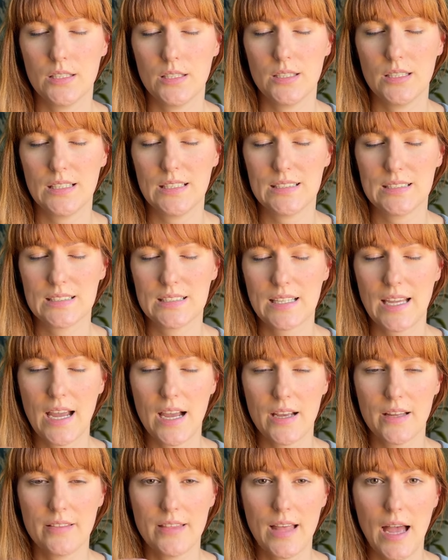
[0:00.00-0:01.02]
it's ca-
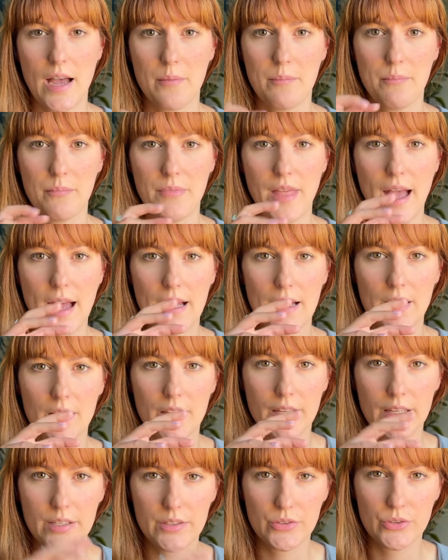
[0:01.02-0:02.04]
that that
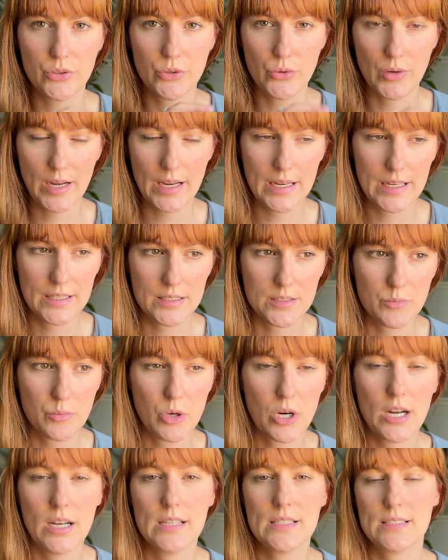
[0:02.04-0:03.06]
ingrained
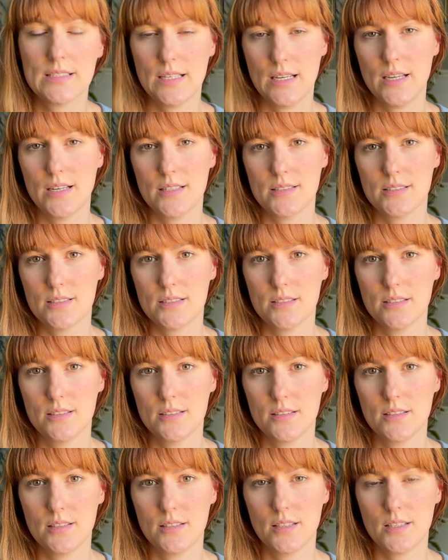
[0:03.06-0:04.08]
process
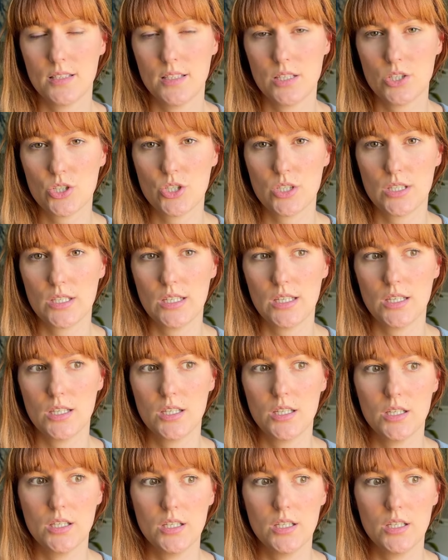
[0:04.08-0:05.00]
conditioning